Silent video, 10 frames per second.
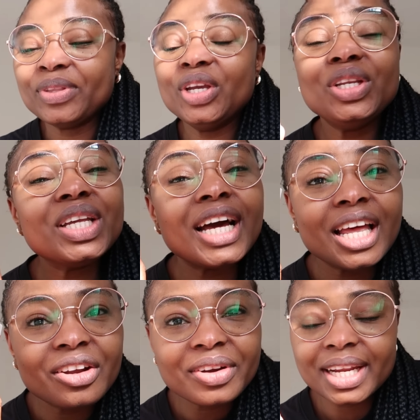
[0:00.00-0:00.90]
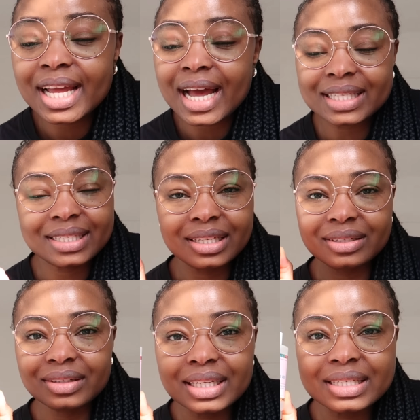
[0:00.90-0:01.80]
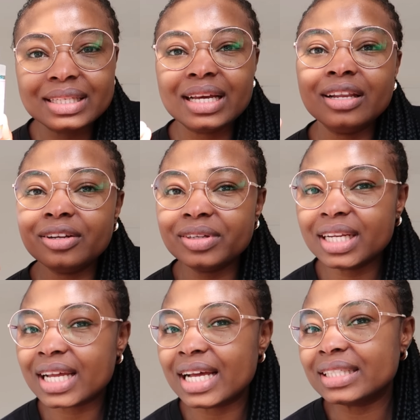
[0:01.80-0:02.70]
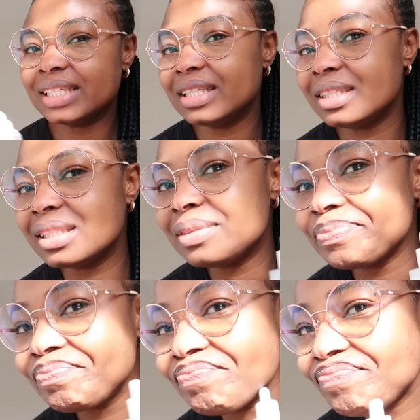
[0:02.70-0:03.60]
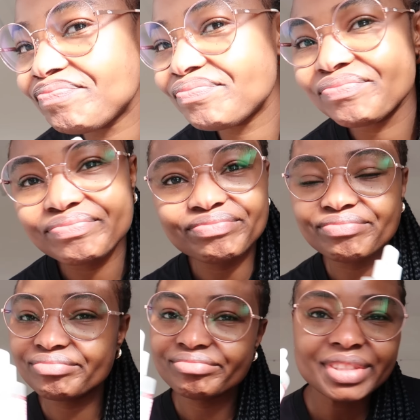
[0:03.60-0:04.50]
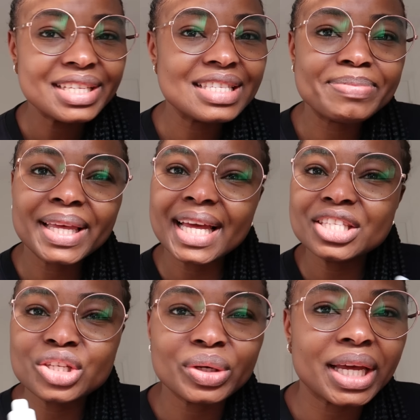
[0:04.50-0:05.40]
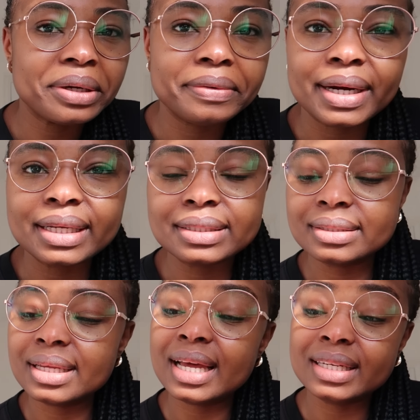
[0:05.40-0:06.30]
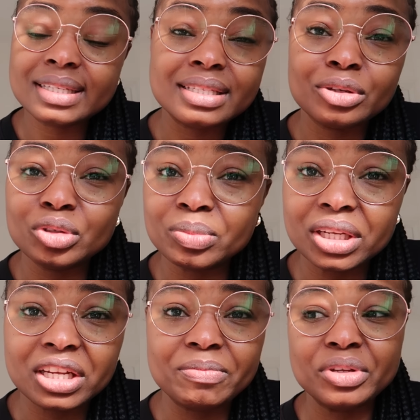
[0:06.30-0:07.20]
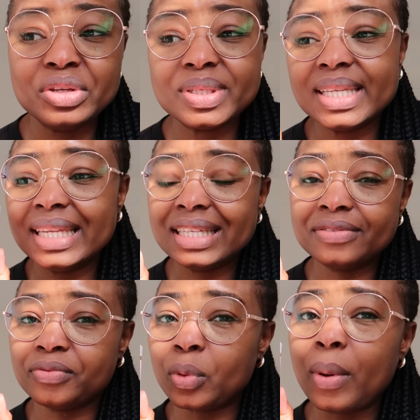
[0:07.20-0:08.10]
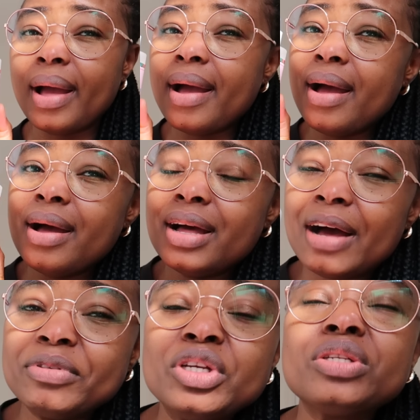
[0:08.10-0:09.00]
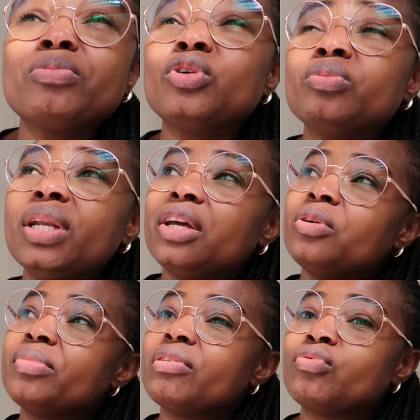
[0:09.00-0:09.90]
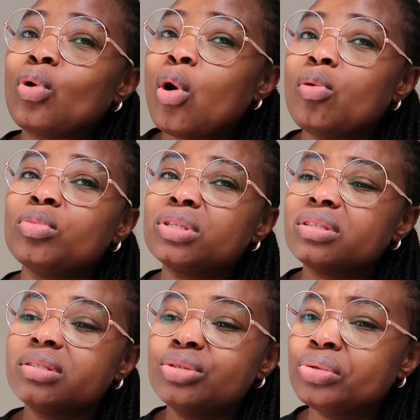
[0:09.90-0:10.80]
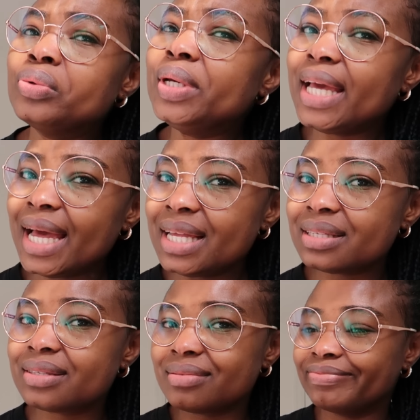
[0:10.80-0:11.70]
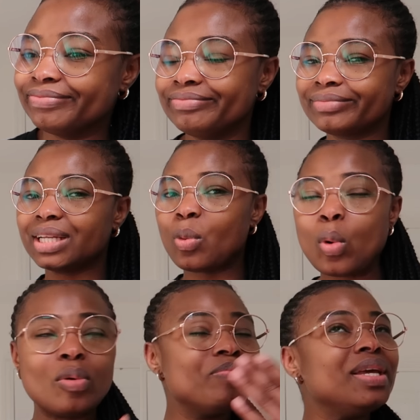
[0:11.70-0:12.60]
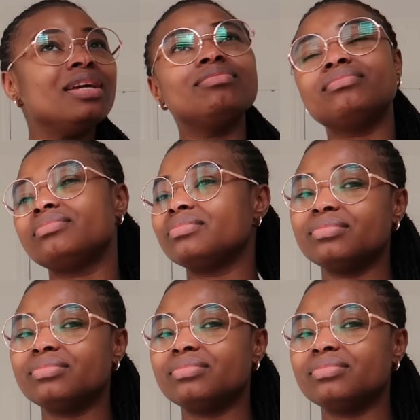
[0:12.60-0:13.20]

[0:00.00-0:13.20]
You need hyaluronic acid. Honestly, hyaluronic acid, it's been getting your girl right. And this is a Good Molecule. I've been using Good Molecule brand for almost 2 years. Quote me.